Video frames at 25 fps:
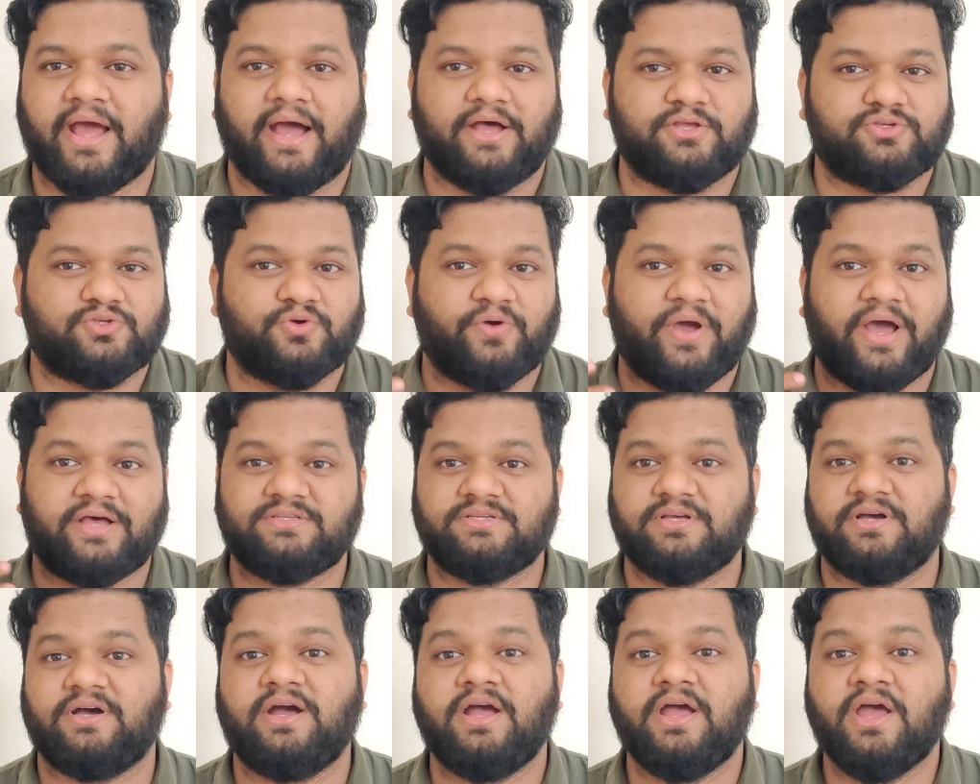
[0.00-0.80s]
So
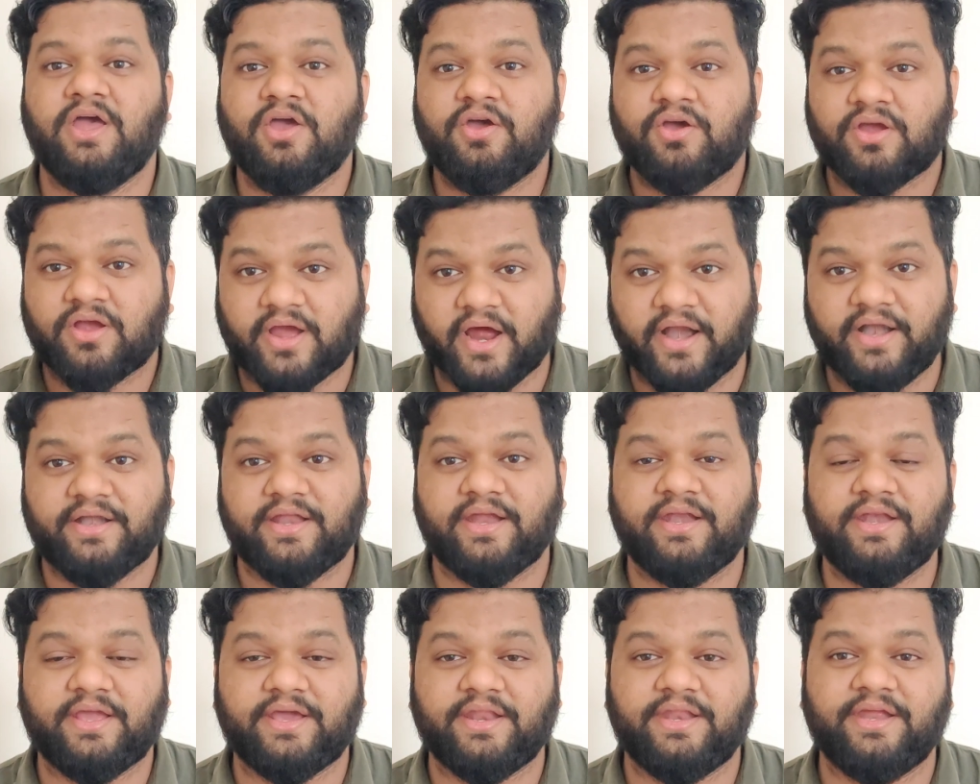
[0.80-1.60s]
as a
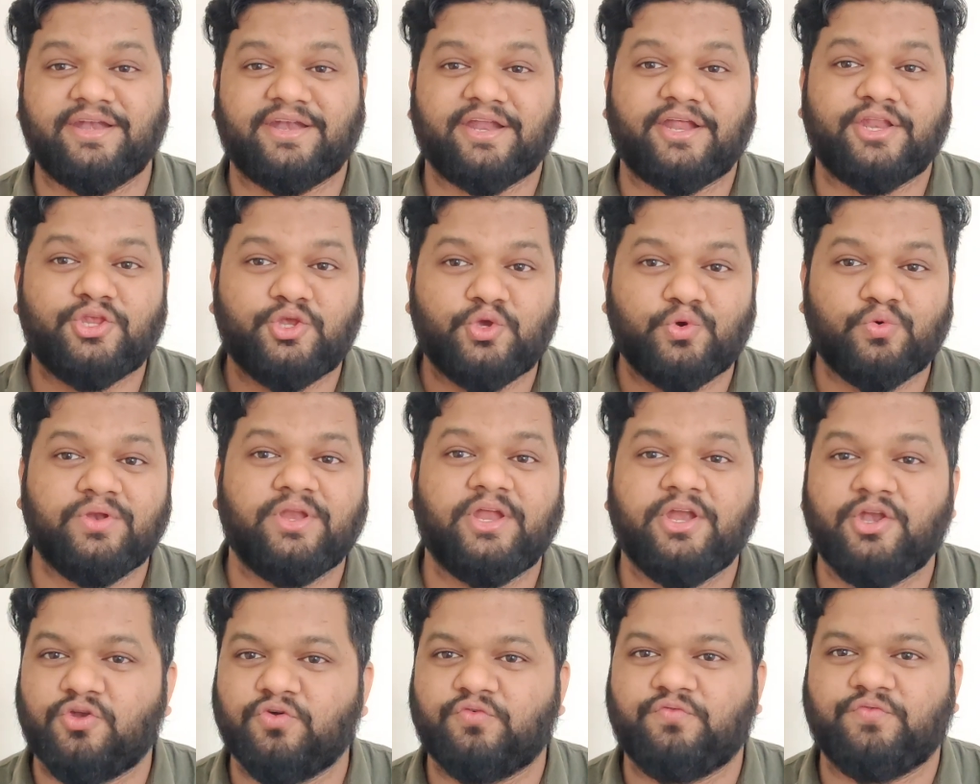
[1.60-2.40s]
content creator, you
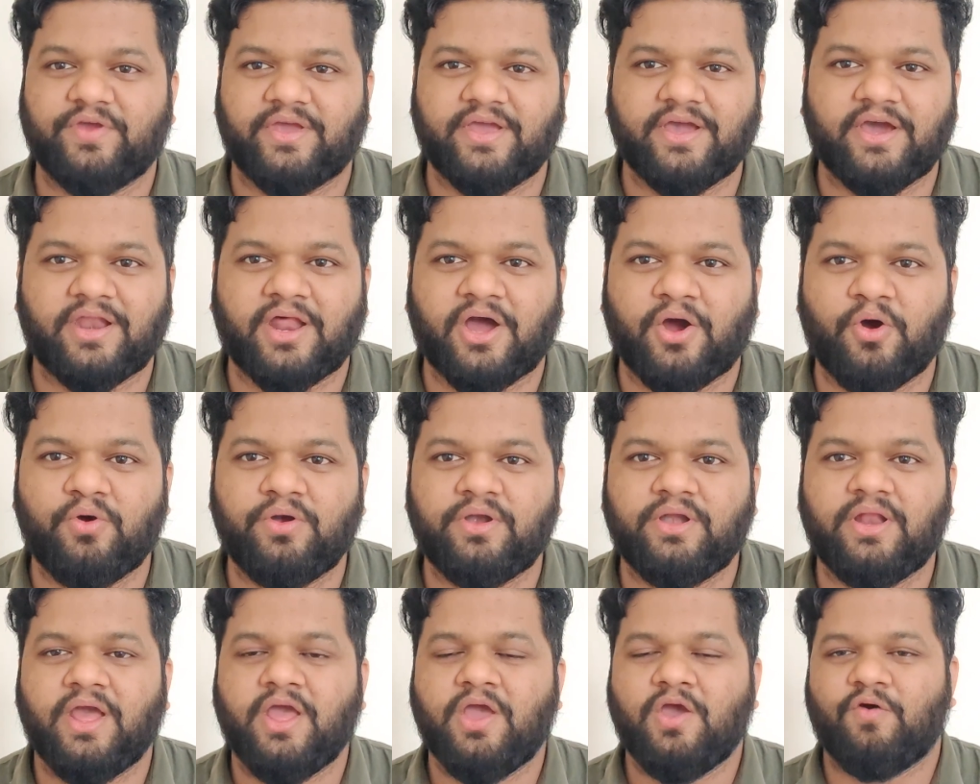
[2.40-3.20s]
need to figure
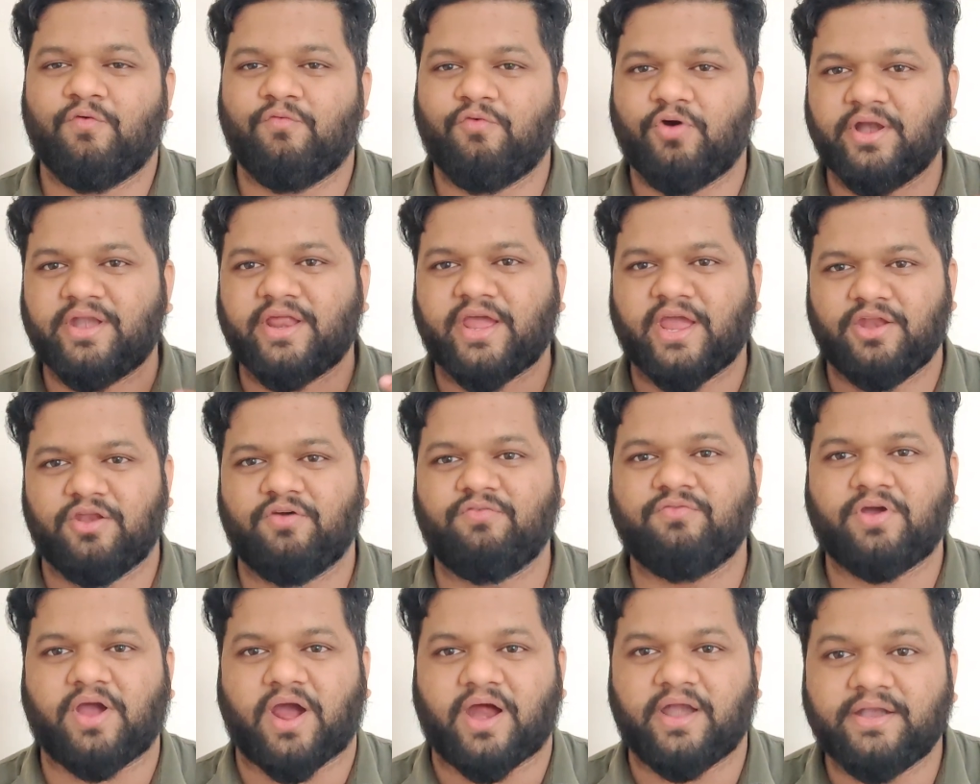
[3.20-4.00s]
out what kind
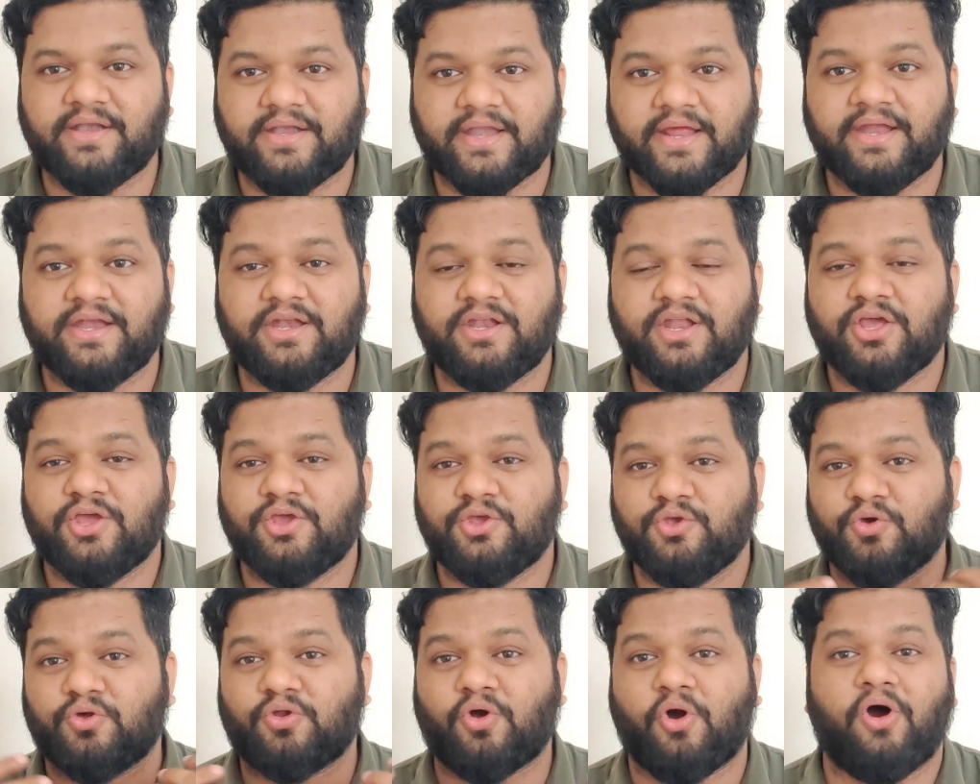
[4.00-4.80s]
of content
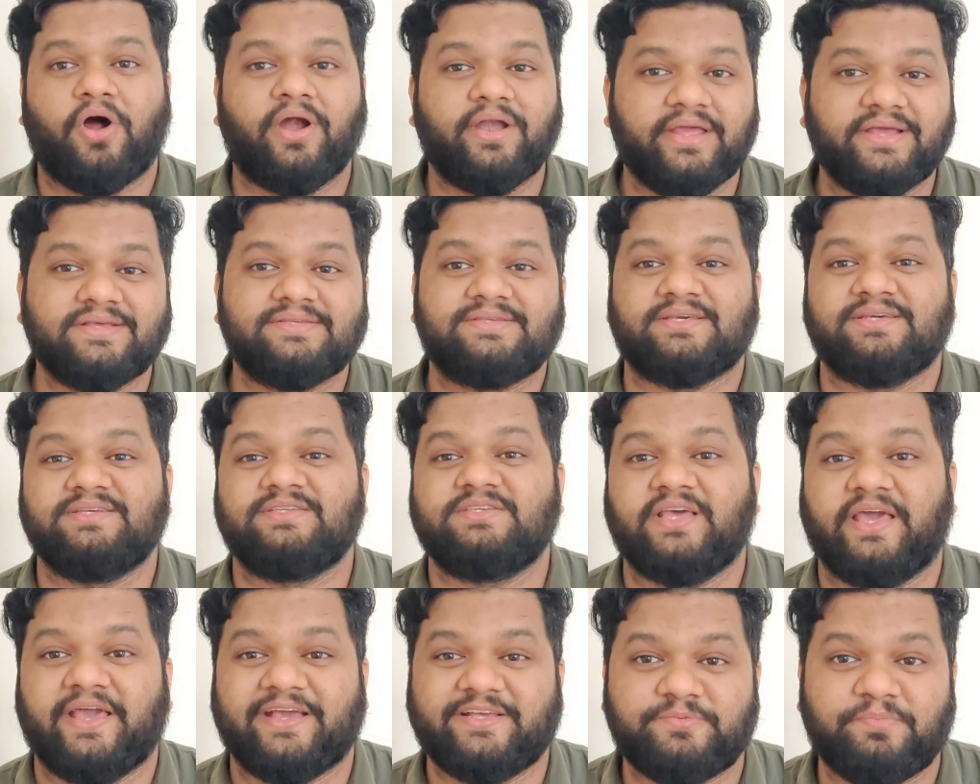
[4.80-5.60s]
your audience
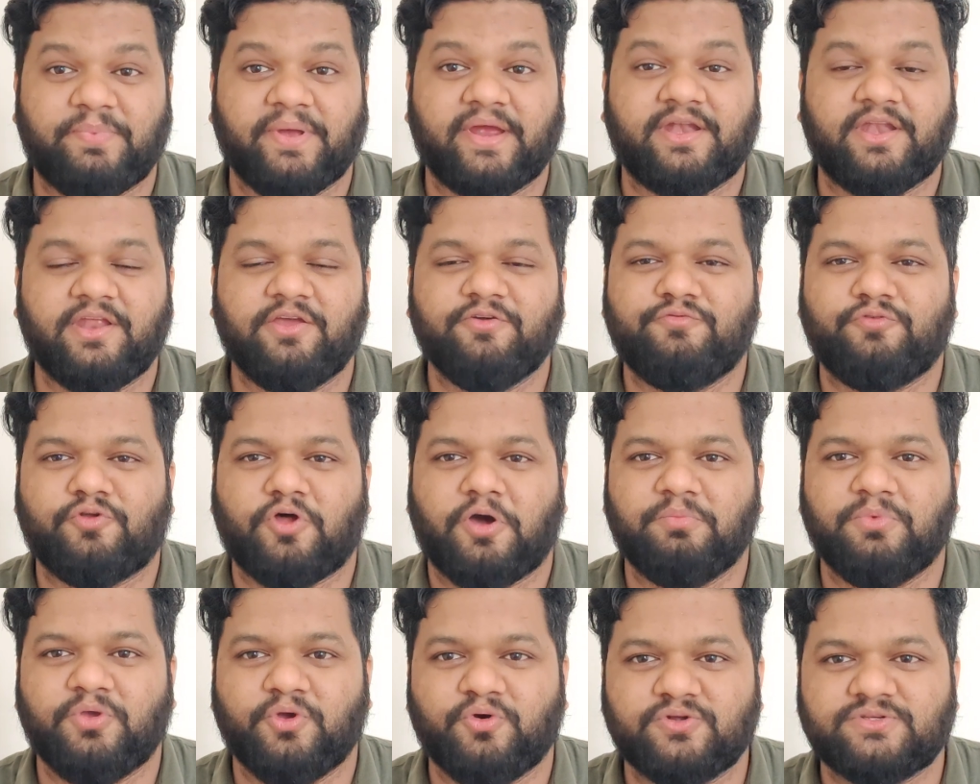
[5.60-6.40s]
is expecting
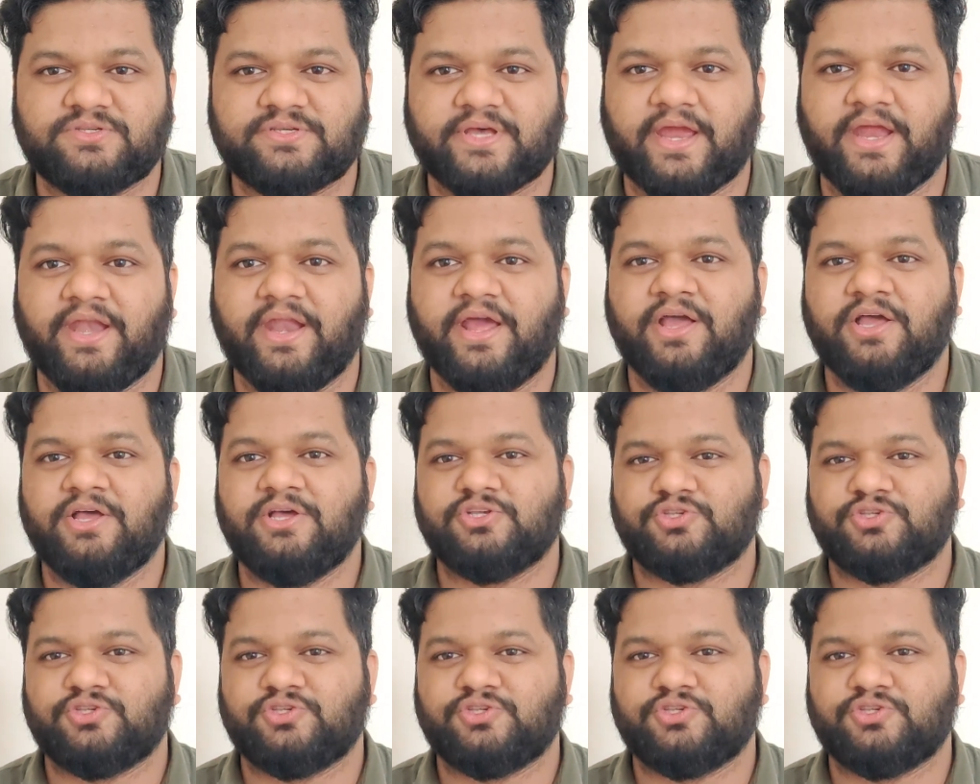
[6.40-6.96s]
from your side.